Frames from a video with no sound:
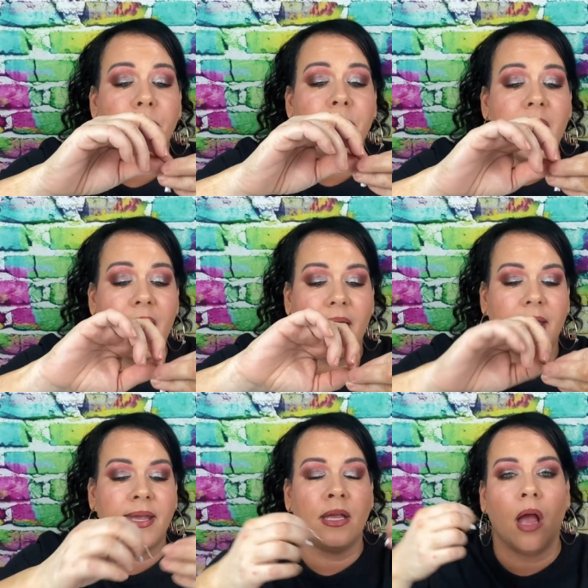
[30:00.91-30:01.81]

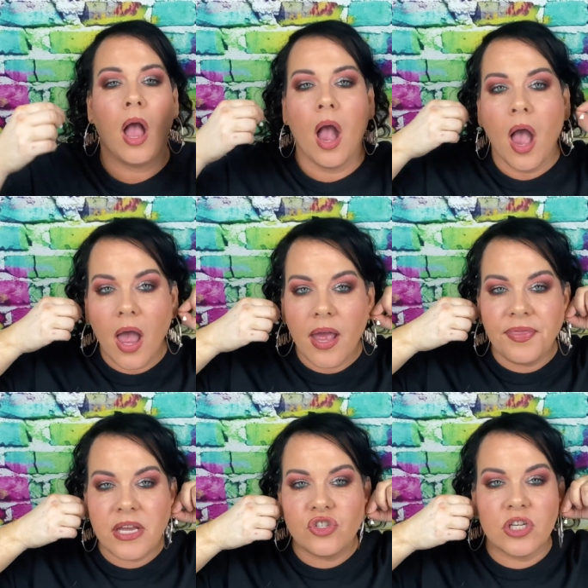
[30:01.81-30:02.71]
me,
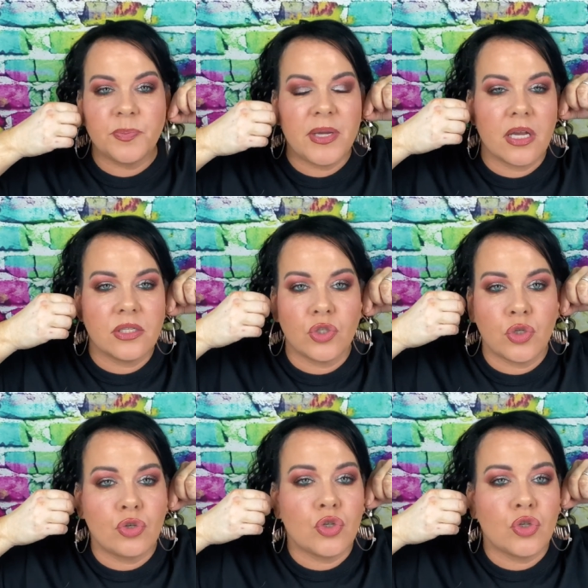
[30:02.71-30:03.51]
they just because it's too